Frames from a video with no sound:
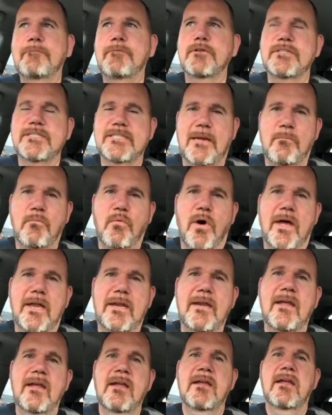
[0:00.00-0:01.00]
for
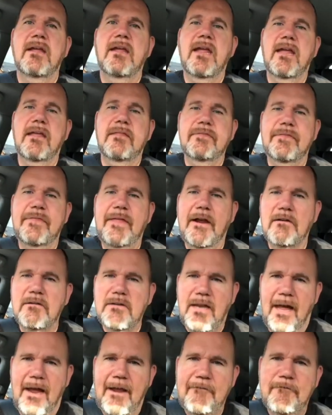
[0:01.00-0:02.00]
someone in their
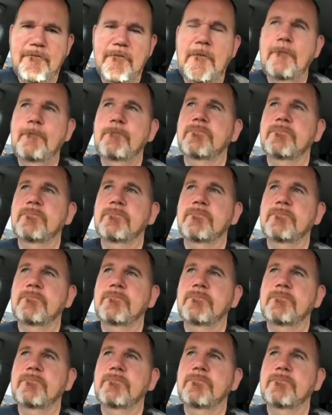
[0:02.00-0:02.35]
life.